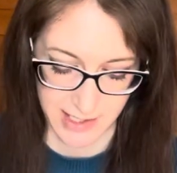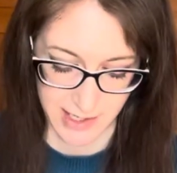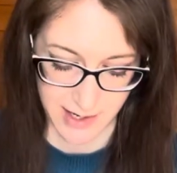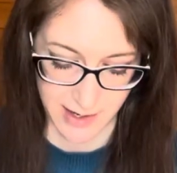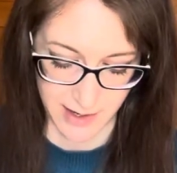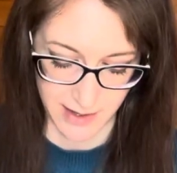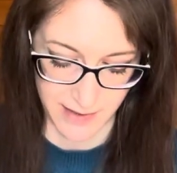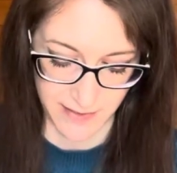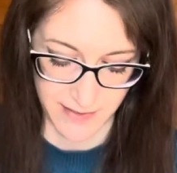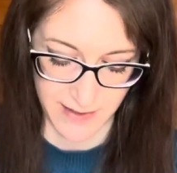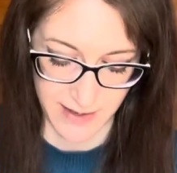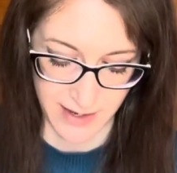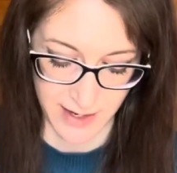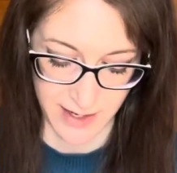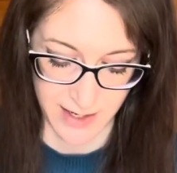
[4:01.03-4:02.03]

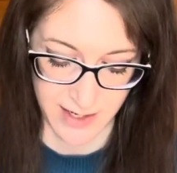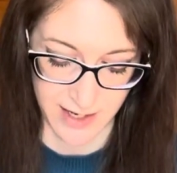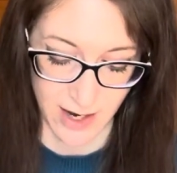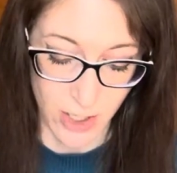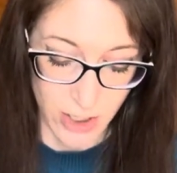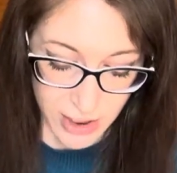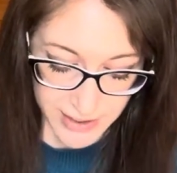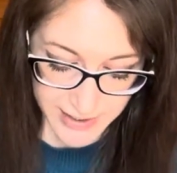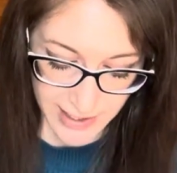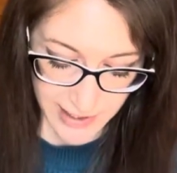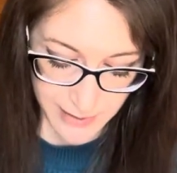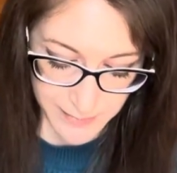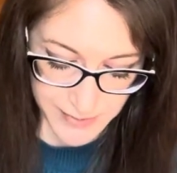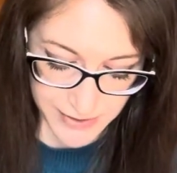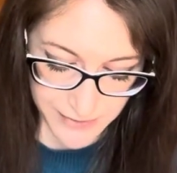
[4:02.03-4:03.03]
The
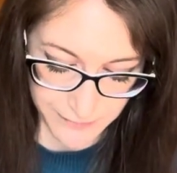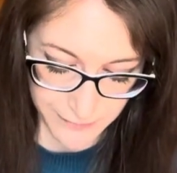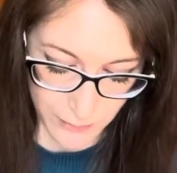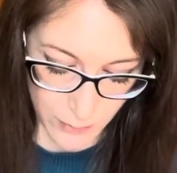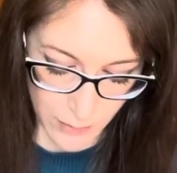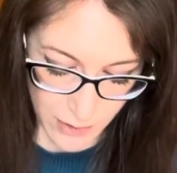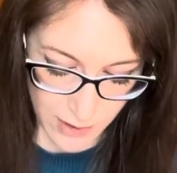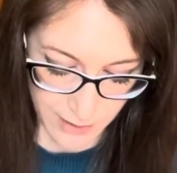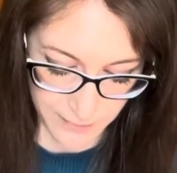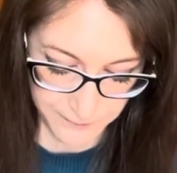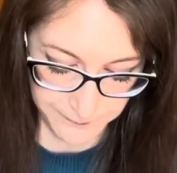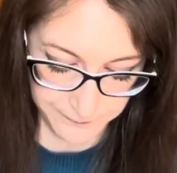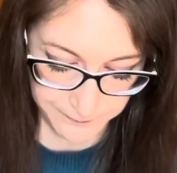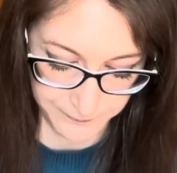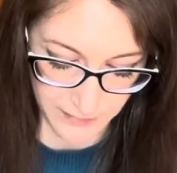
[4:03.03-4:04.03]
archetypes for
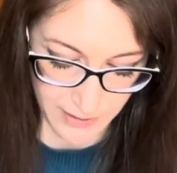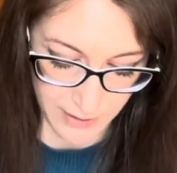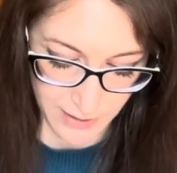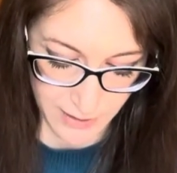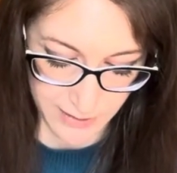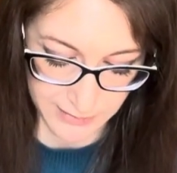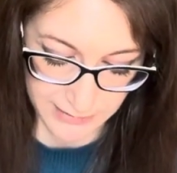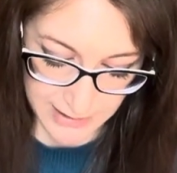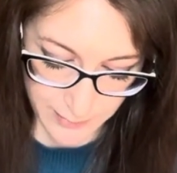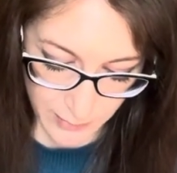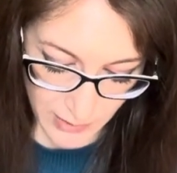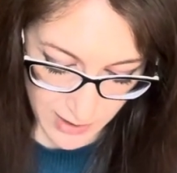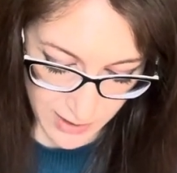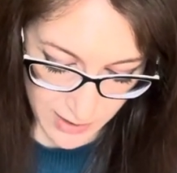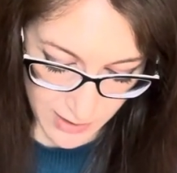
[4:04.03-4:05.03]

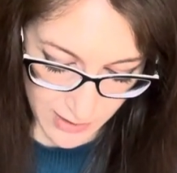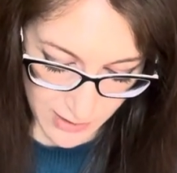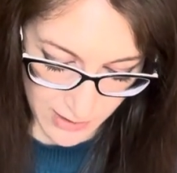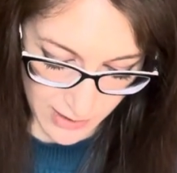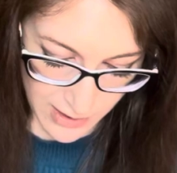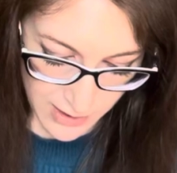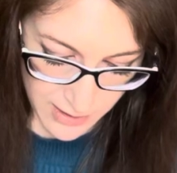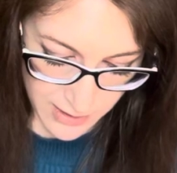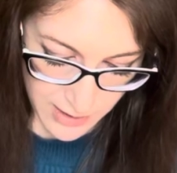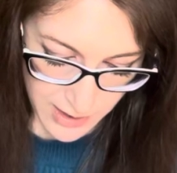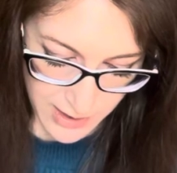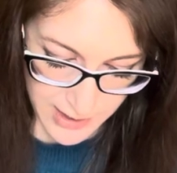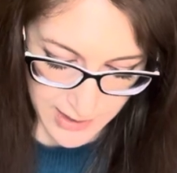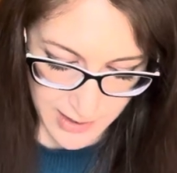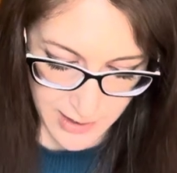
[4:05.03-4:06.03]
Libra are,
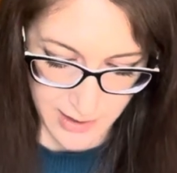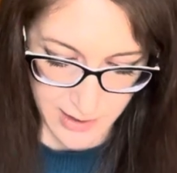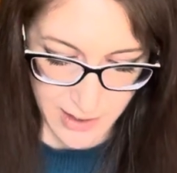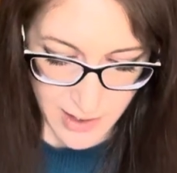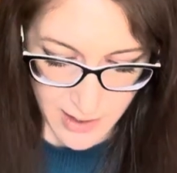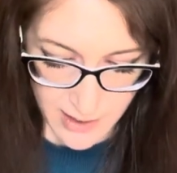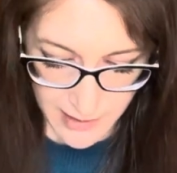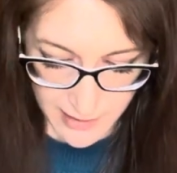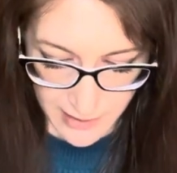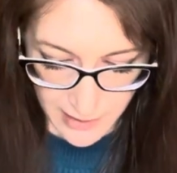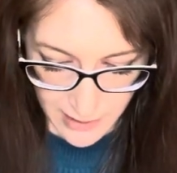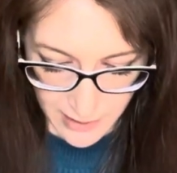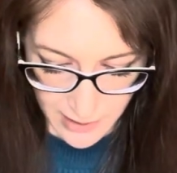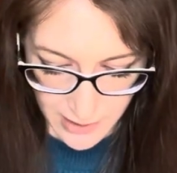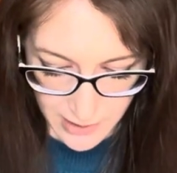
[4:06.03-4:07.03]

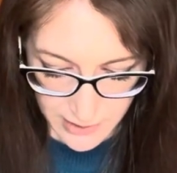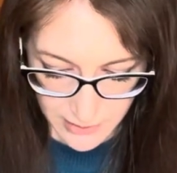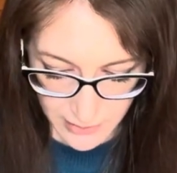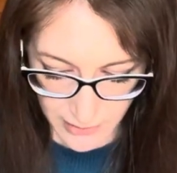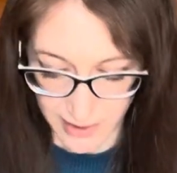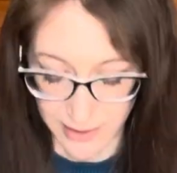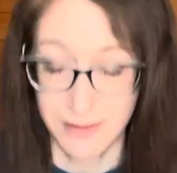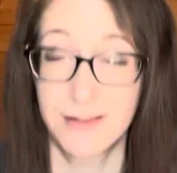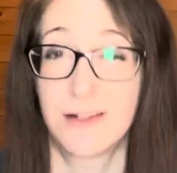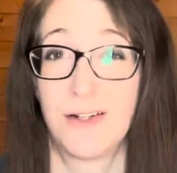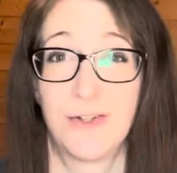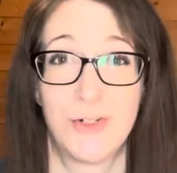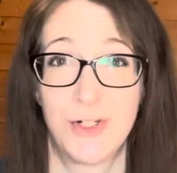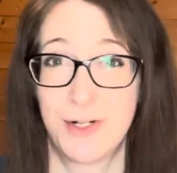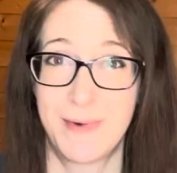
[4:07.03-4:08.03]
okay, I
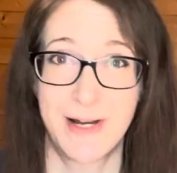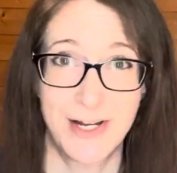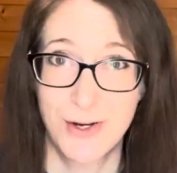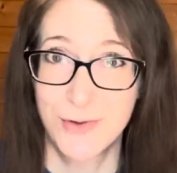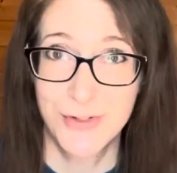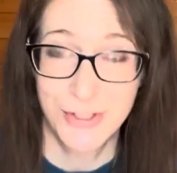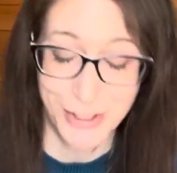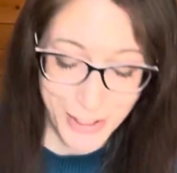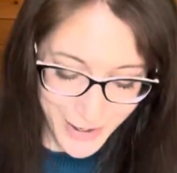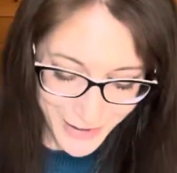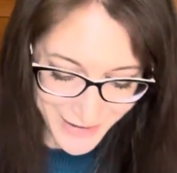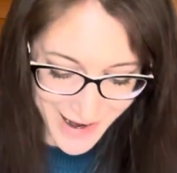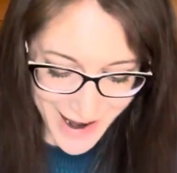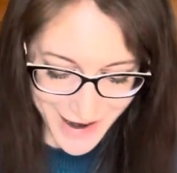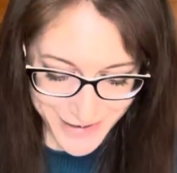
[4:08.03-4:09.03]
told you my notes are
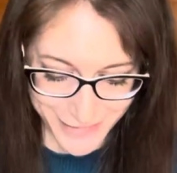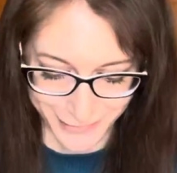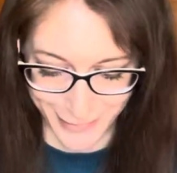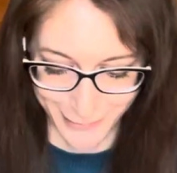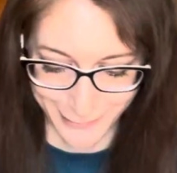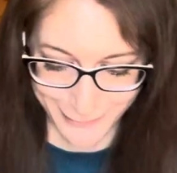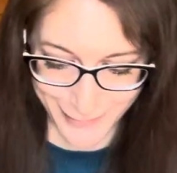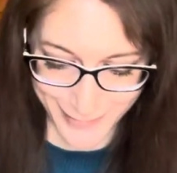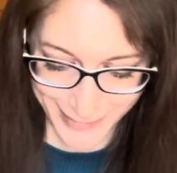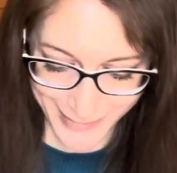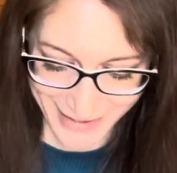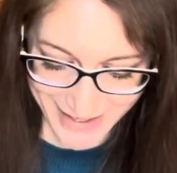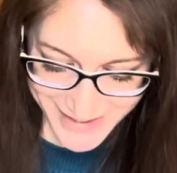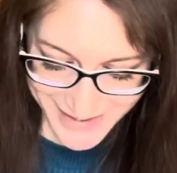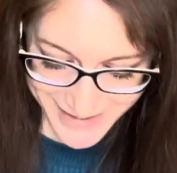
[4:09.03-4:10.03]
kind of all over the
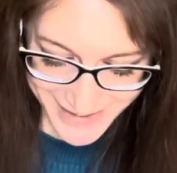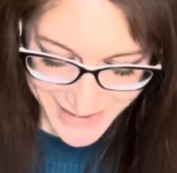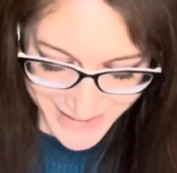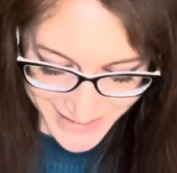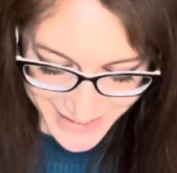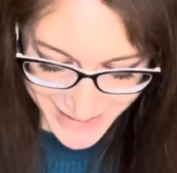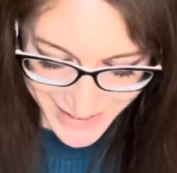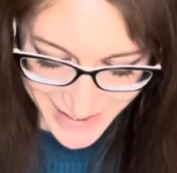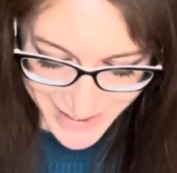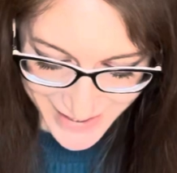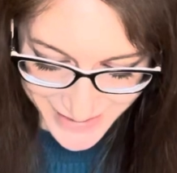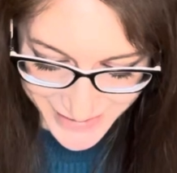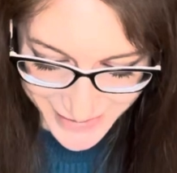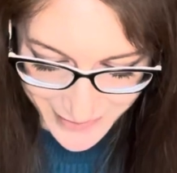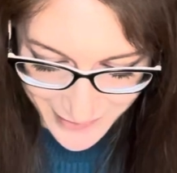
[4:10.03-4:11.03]
place.
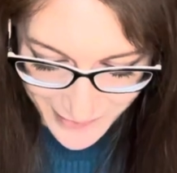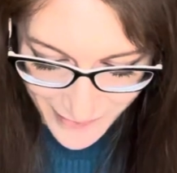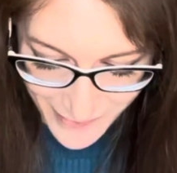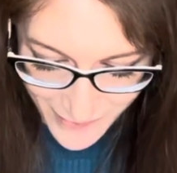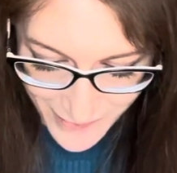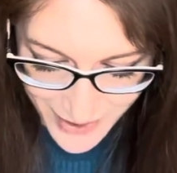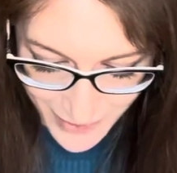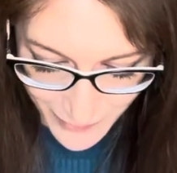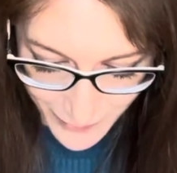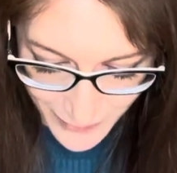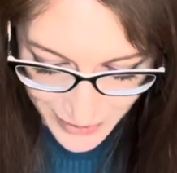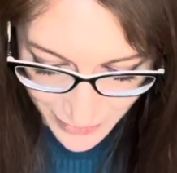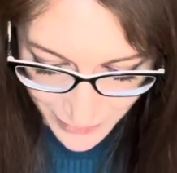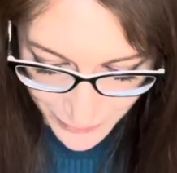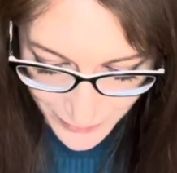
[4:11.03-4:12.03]
So
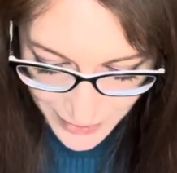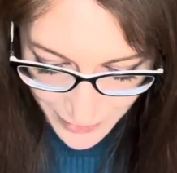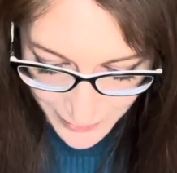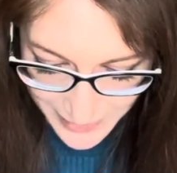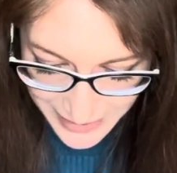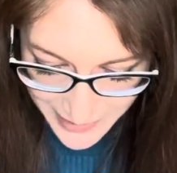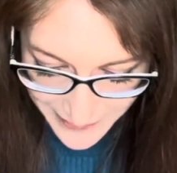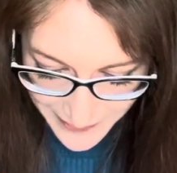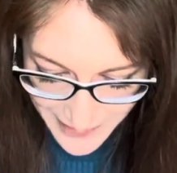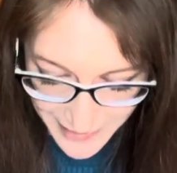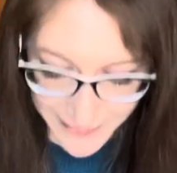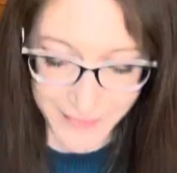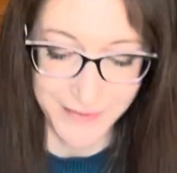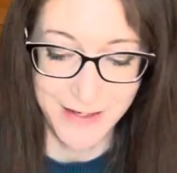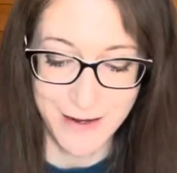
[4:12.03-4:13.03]
where we got that?
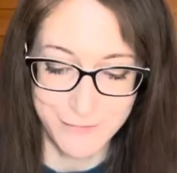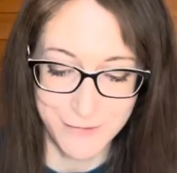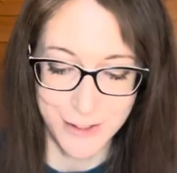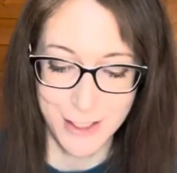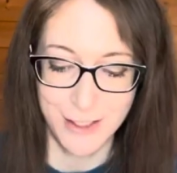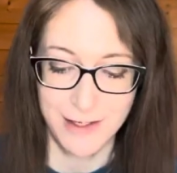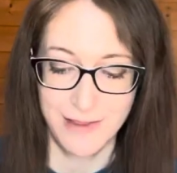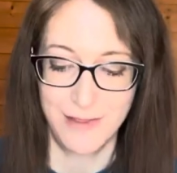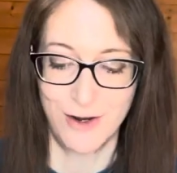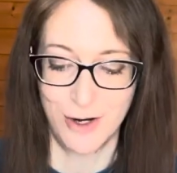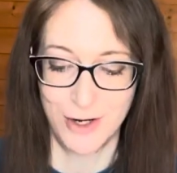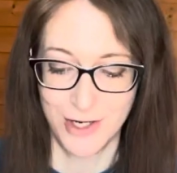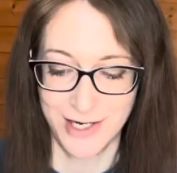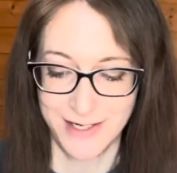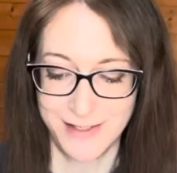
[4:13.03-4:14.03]
The lover, the
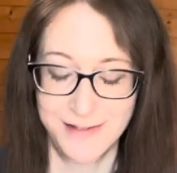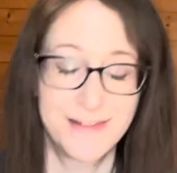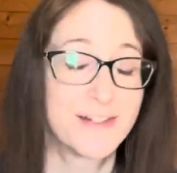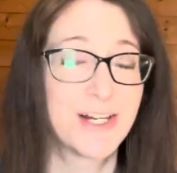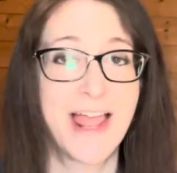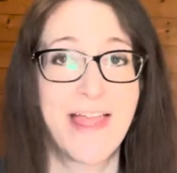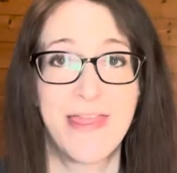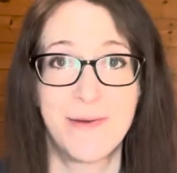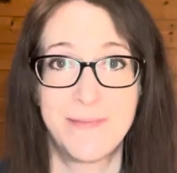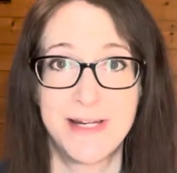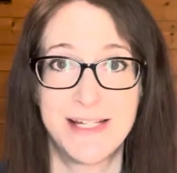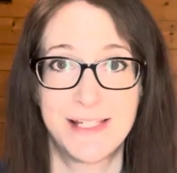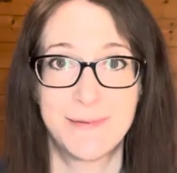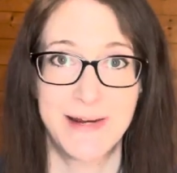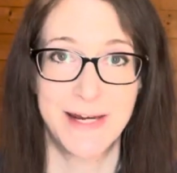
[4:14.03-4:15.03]
artist, and the
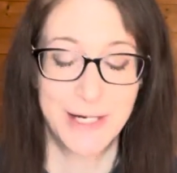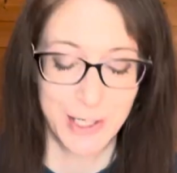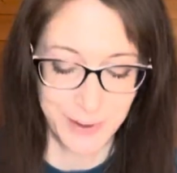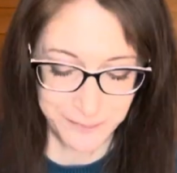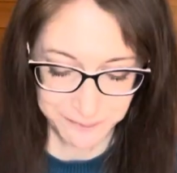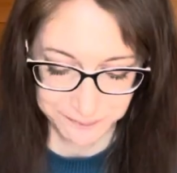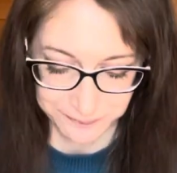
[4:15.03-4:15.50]
peacemaker.